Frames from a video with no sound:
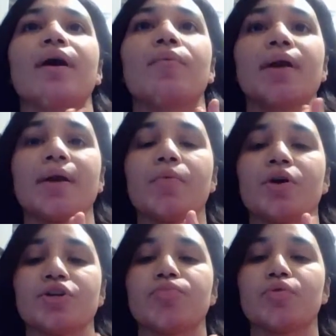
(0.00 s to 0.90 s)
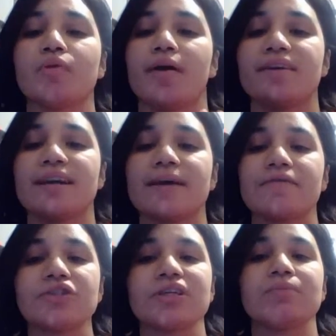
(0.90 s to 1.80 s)
that when I watch a movie I've
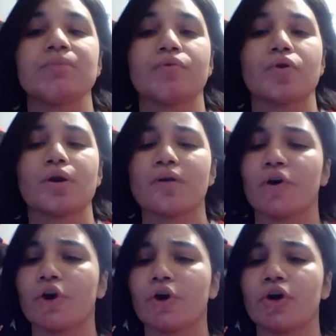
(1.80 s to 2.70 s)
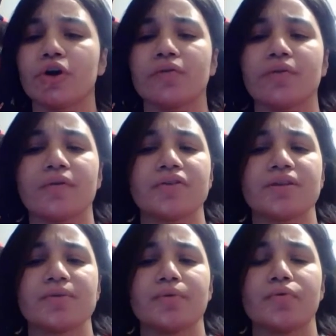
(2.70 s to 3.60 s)
never seen before, never heard of, never
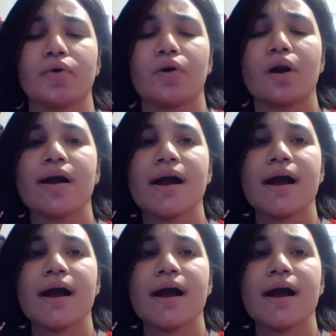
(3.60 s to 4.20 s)
seen before,